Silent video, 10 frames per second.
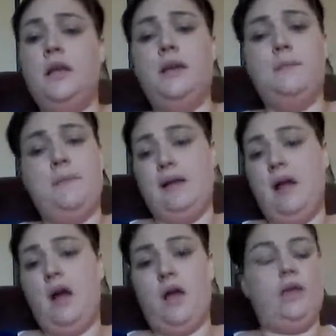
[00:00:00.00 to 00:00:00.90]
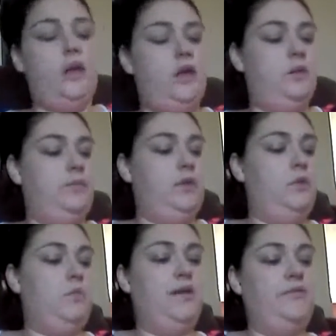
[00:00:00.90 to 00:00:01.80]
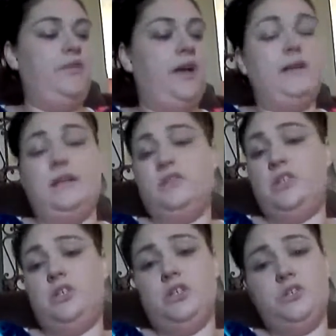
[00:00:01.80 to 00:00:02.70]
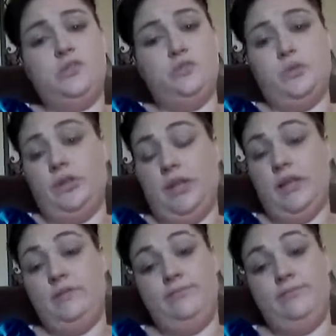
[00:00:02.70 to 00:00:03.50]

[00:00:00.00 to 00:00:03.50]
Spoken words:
It might not. You might find it to just really